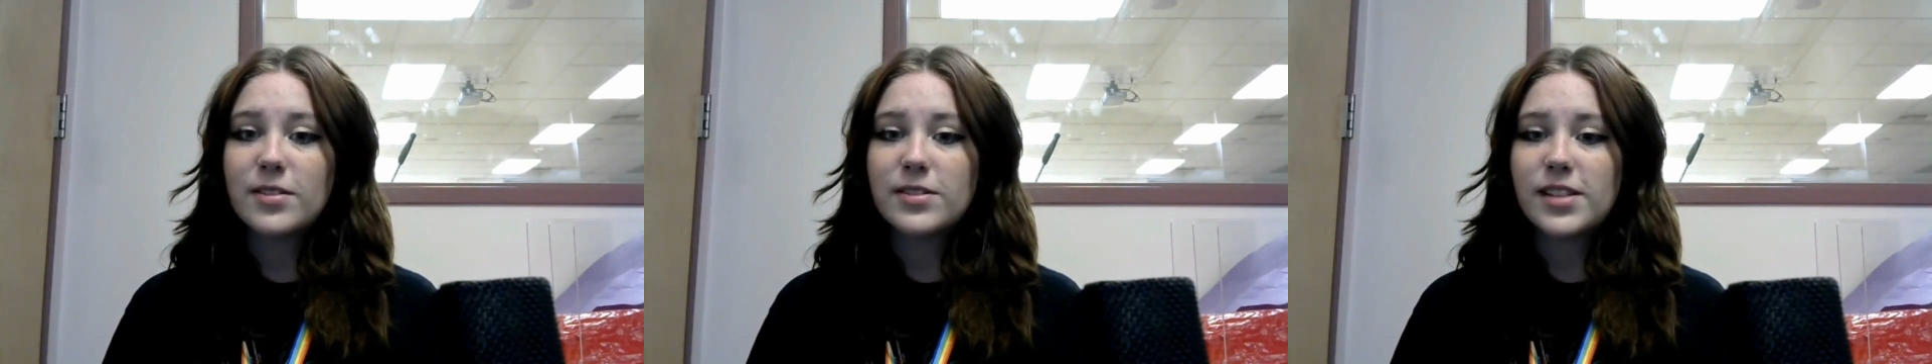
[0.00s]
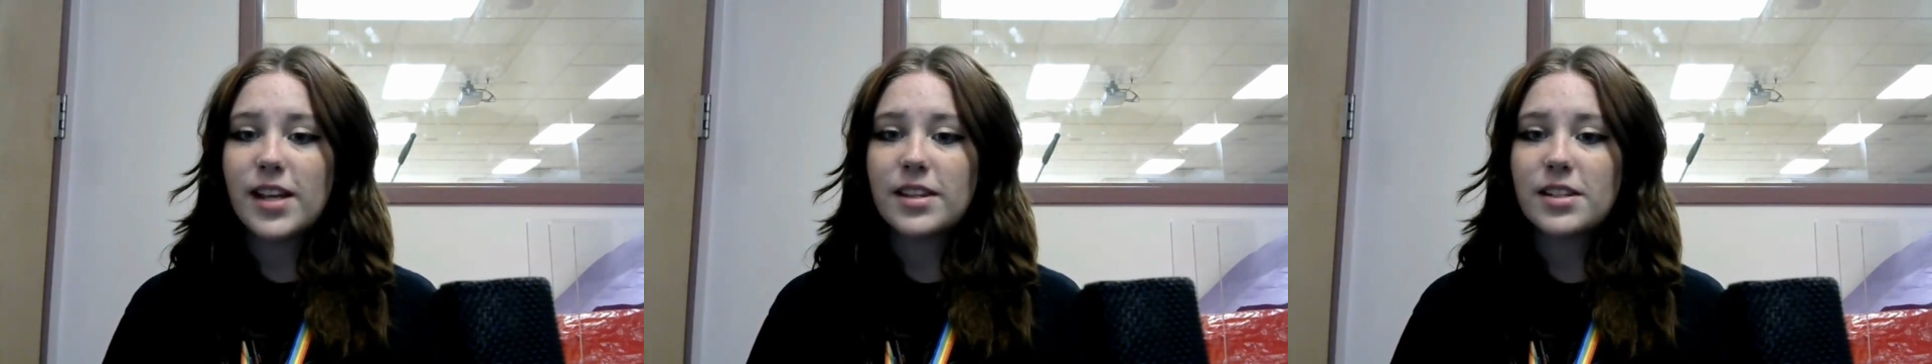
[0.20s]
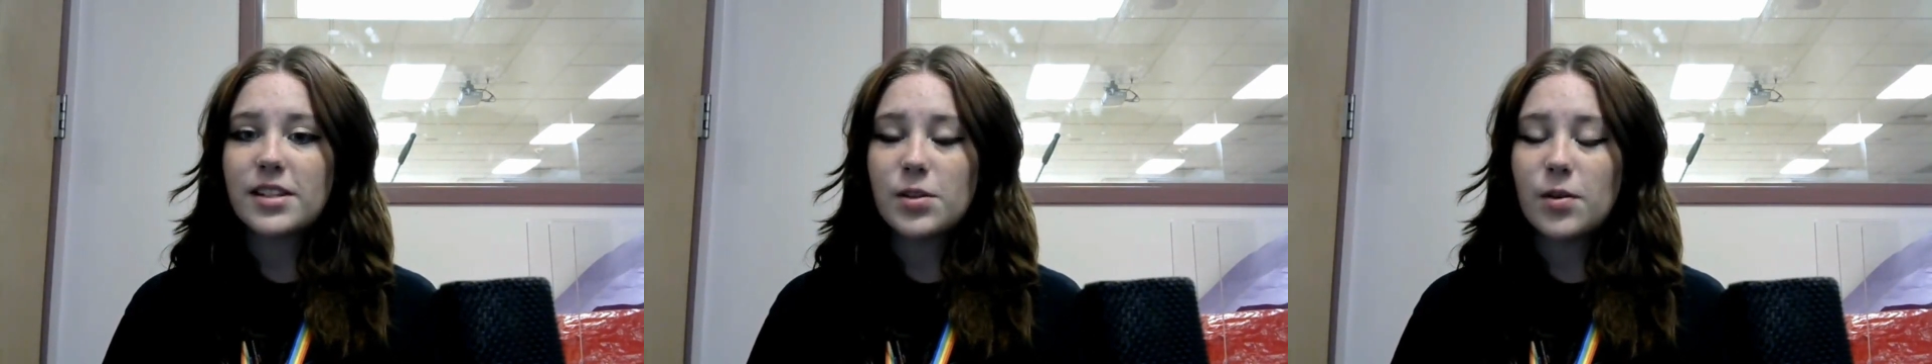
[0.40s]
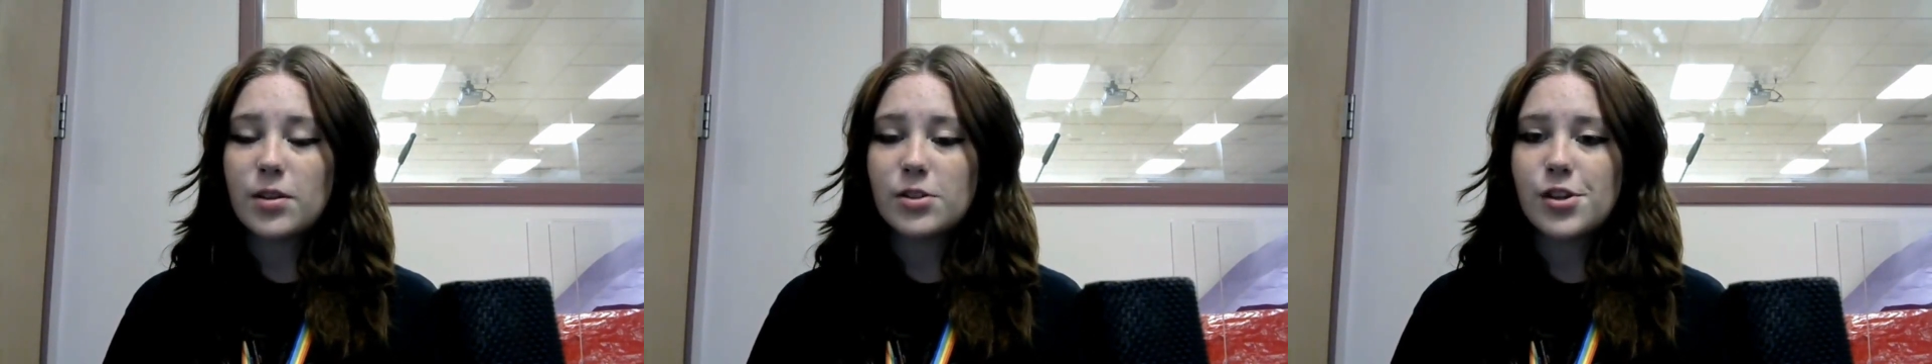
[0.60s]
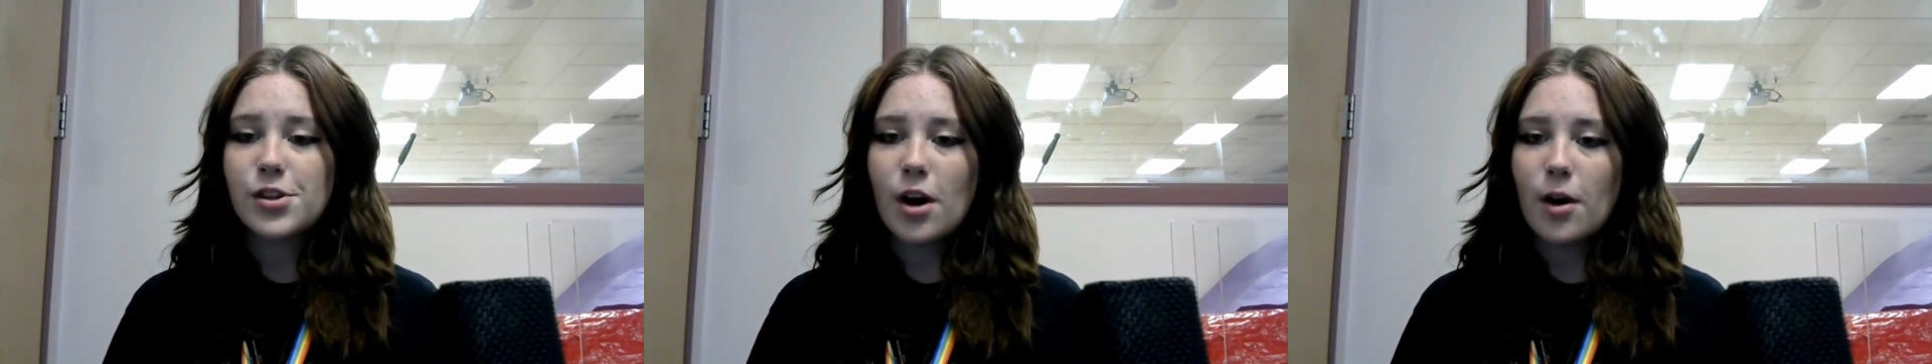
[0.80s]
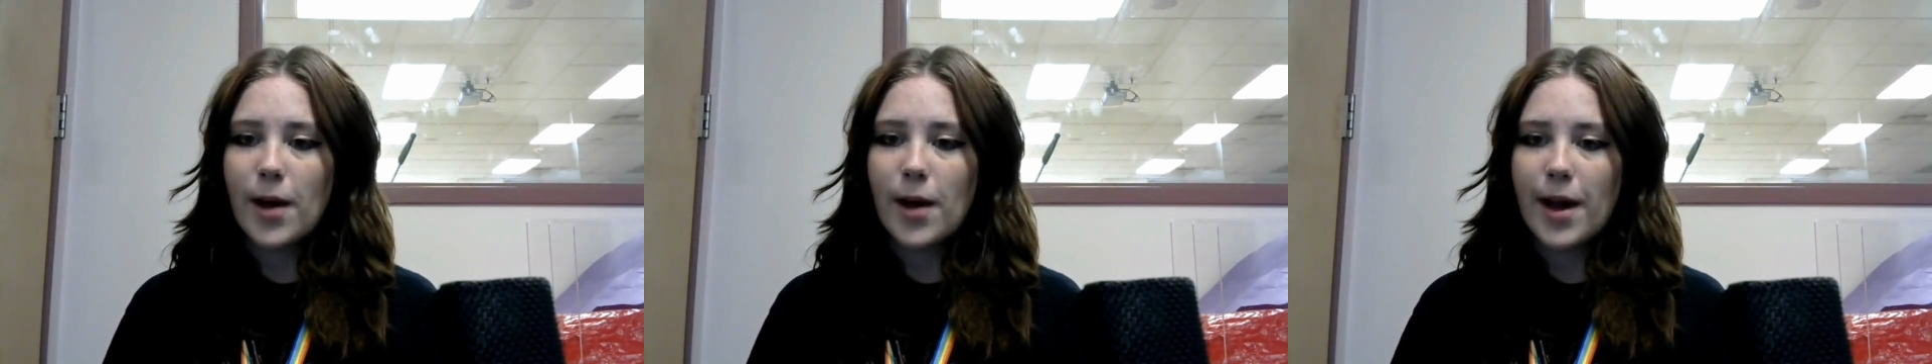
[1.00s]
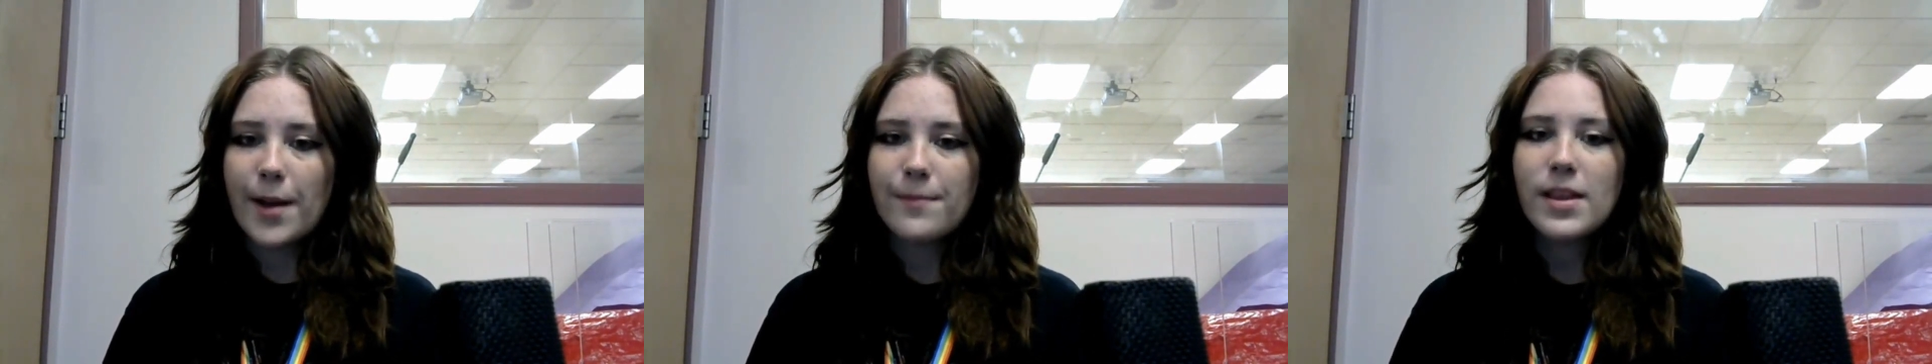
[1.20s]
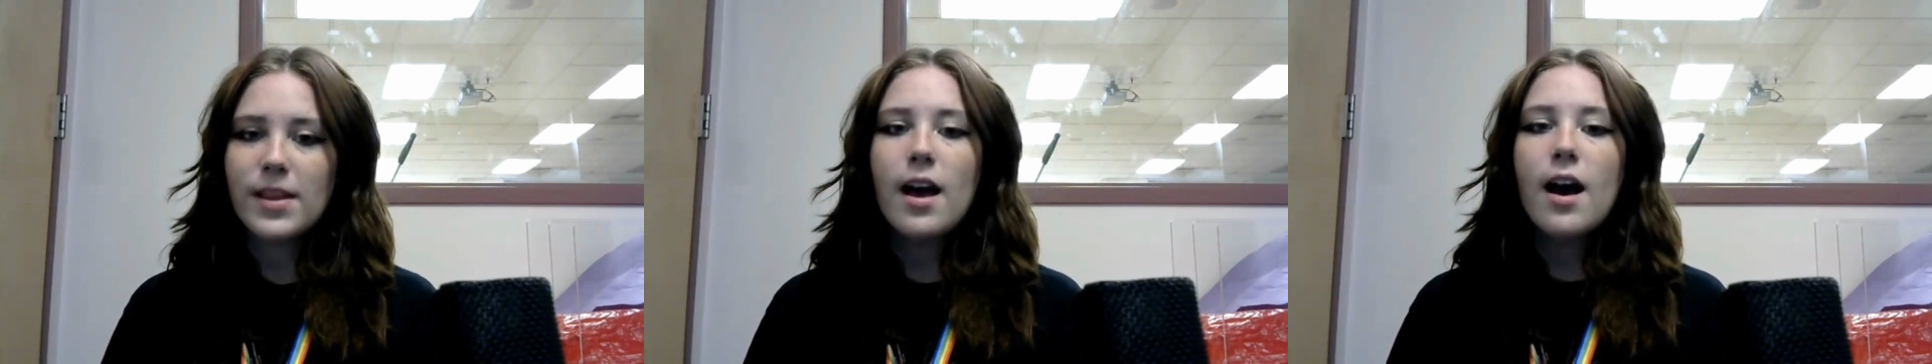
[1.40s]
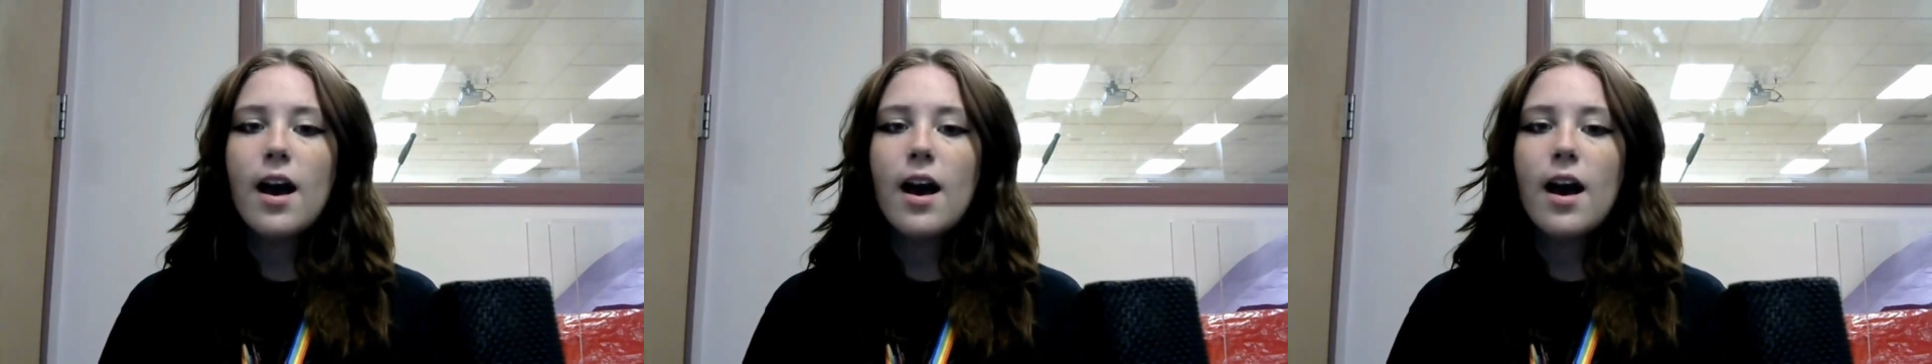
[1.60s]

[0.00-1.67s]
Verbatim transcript: outside the 200 hallway.